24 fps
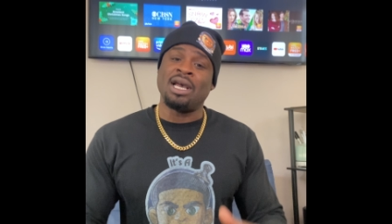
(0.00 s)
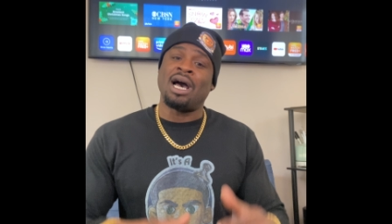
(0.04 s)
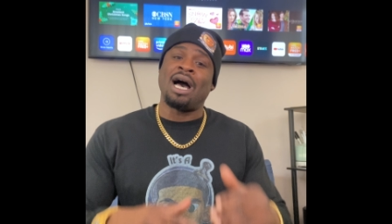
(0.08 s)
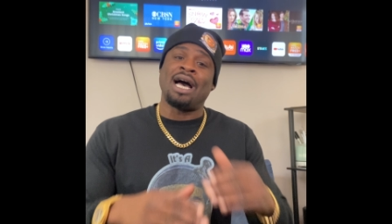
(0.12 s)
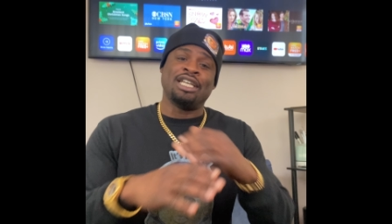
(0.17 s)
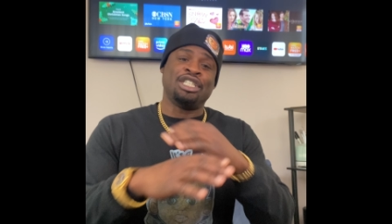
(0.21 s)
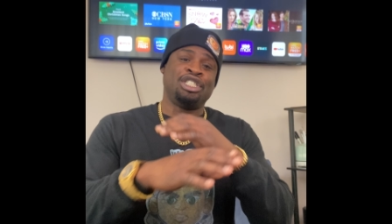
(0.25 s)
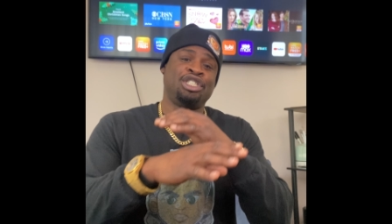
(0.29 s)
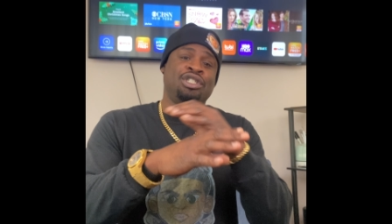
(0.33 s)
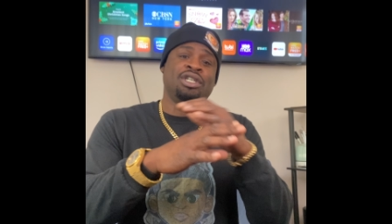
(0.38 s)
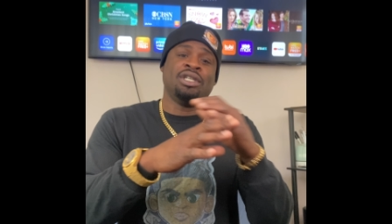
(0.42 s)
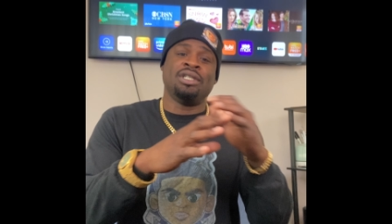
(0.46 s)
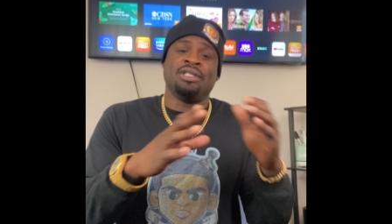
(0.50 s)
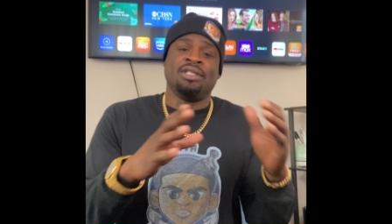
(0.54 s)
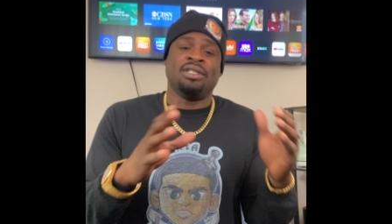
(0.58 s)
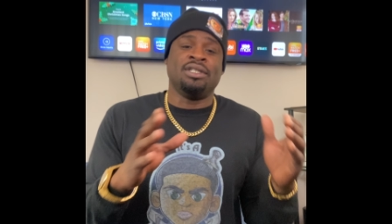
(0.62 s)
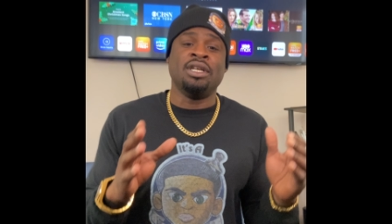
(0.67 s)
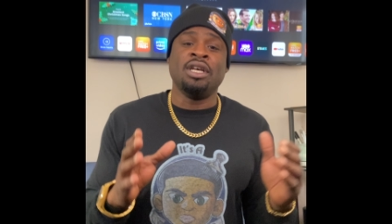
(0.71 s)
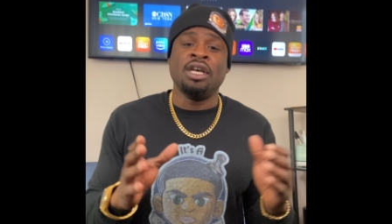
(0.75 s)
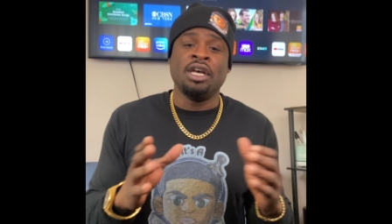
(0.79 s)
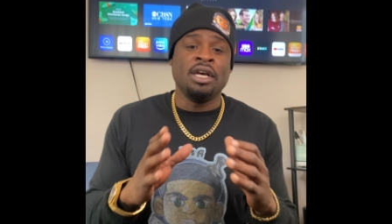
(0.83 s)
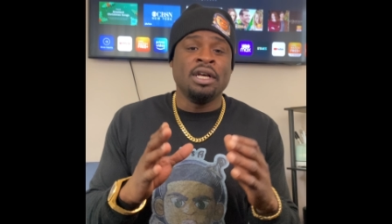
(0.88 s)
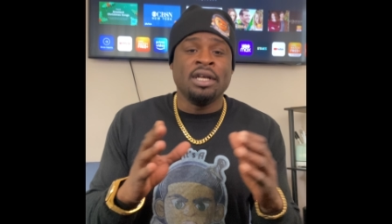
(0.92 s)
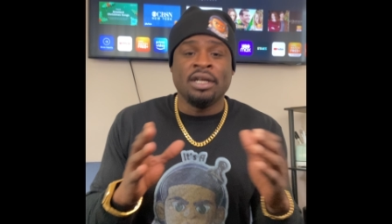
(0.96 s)
I
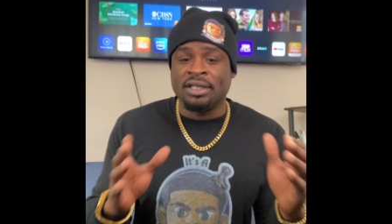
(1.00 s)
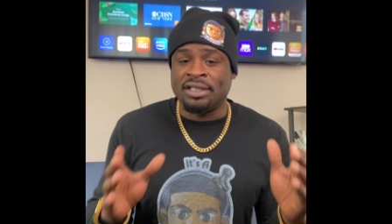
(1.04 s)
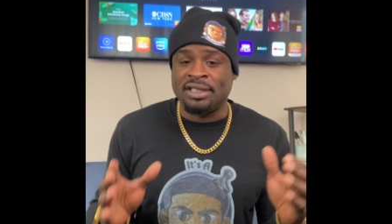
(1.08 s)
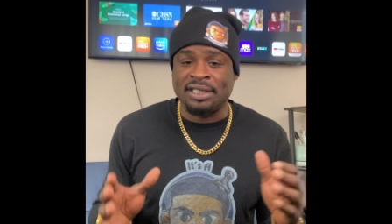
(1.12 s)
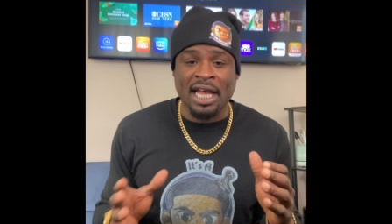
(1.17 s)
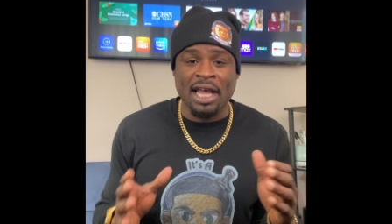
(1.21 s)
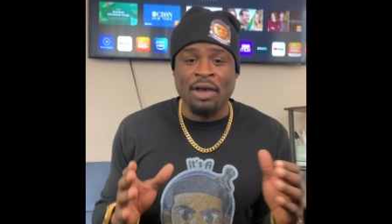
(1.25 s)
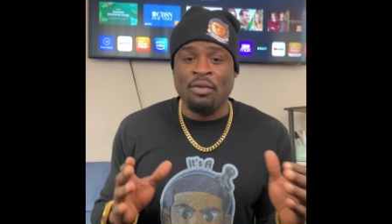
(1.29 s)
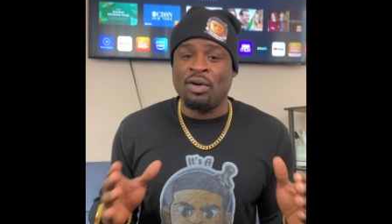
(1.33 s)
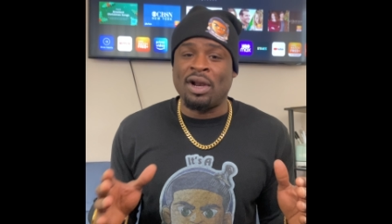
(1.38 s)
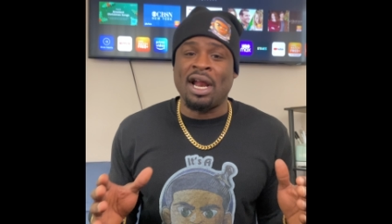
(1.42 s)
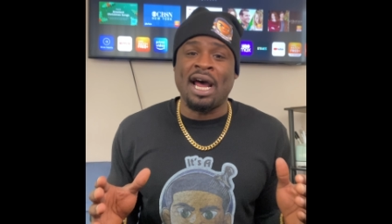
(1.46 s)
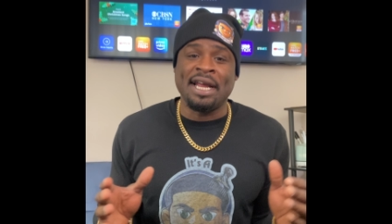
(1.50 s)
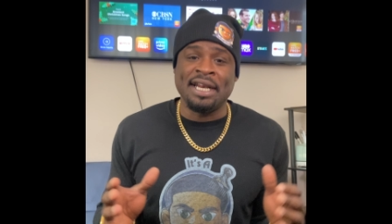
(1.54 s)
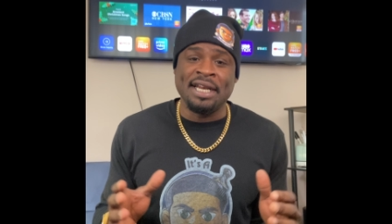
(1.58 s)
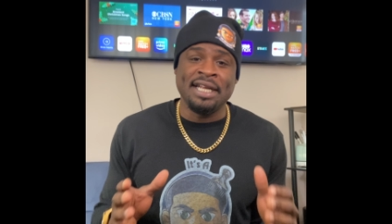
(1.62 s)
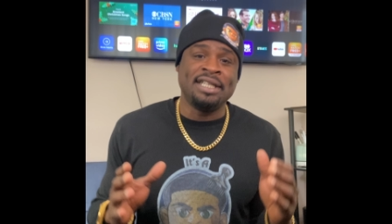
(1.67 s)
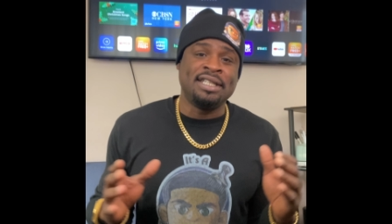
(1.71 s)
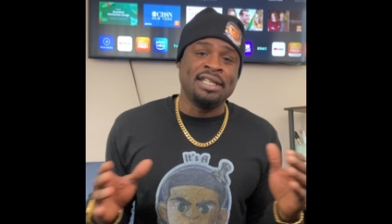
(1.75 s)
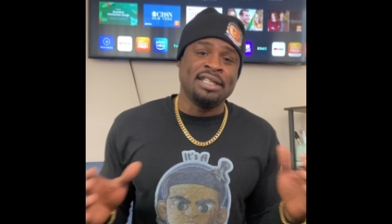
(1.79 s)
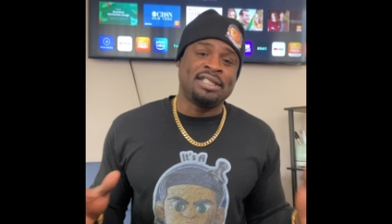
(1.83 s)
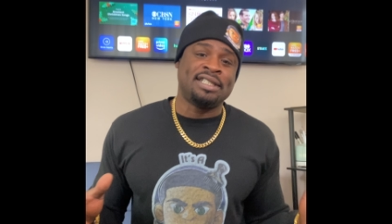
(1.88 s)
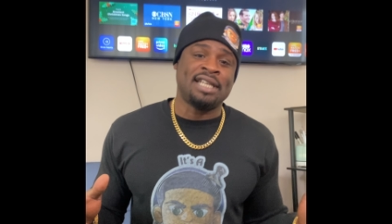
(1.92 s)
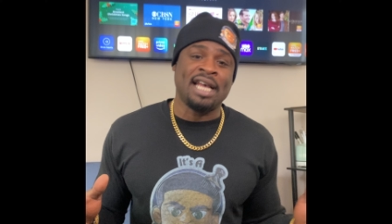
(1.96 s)
shouldn't say what I
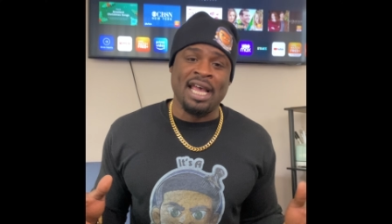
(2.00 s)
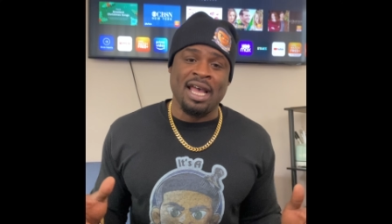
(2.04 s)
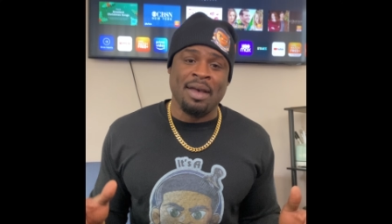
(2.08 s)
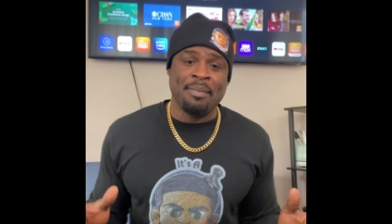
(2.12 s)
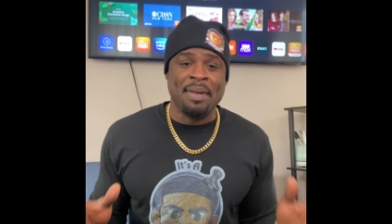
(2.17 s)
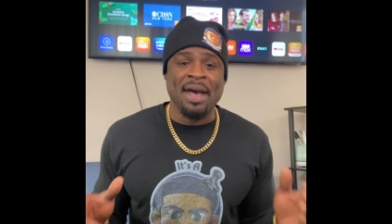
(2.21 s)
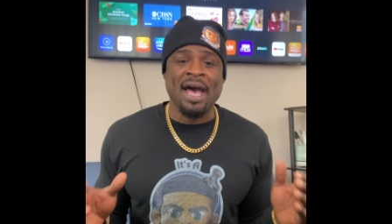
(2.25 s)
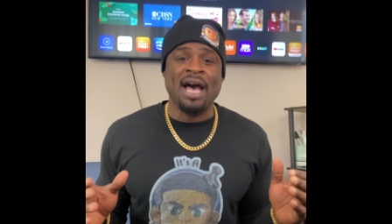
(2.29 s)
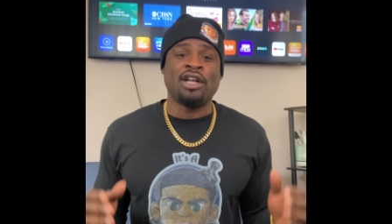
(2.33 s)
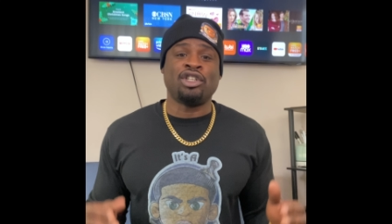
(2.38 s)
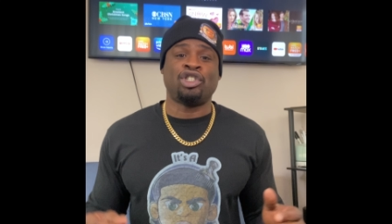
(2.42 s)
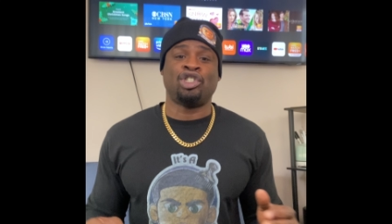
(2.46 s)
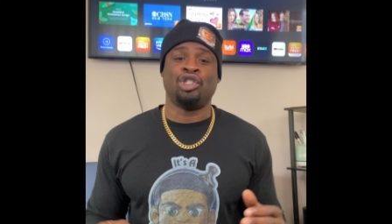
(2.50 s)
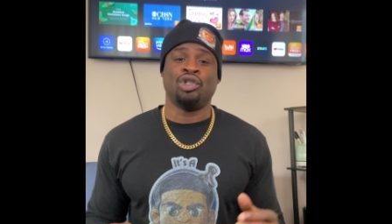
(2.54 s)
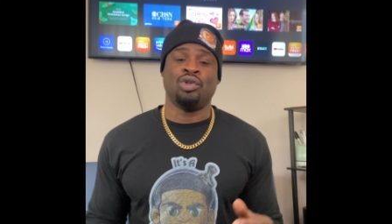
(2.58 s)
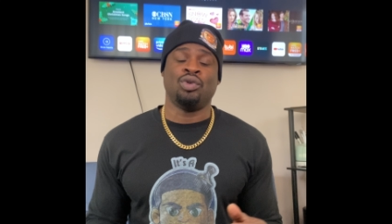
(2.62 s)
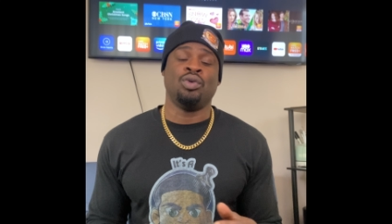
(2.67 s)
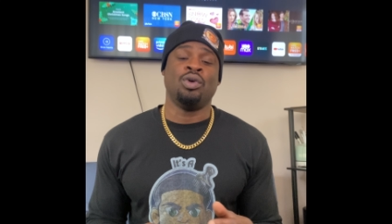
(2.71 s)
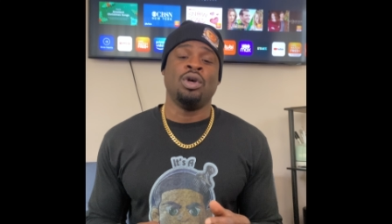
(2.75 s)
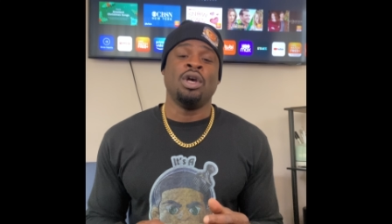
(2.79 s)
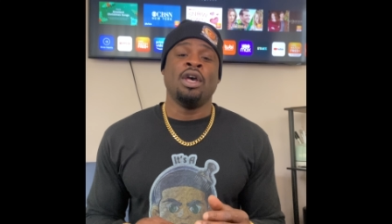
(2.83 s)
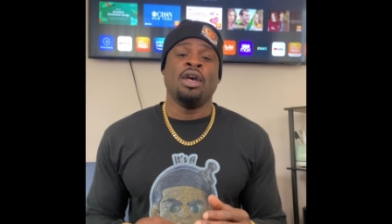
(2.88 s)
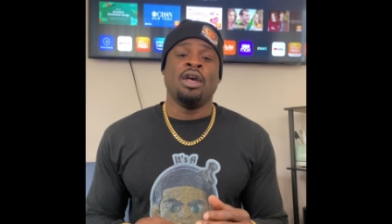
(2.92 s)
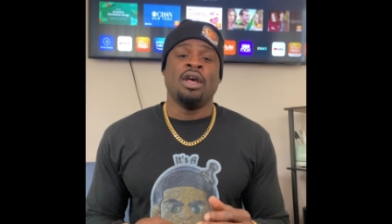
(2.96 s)
need to say about you.